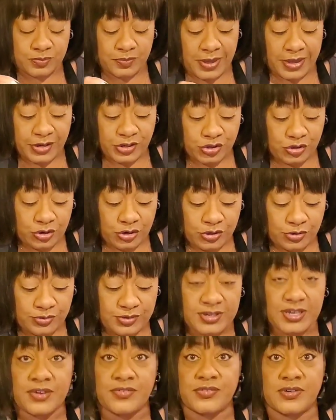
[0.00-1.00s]
make sure you
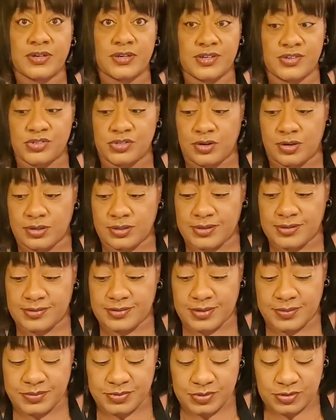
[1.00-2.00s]
definitely start this
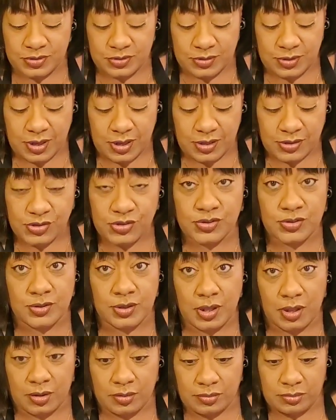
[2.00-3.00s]
up
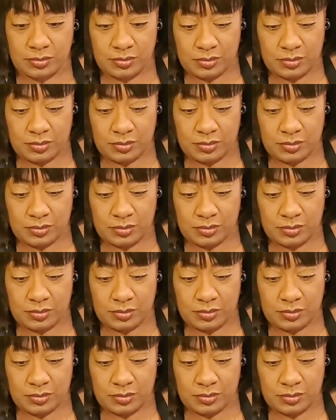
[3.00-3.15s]
slow,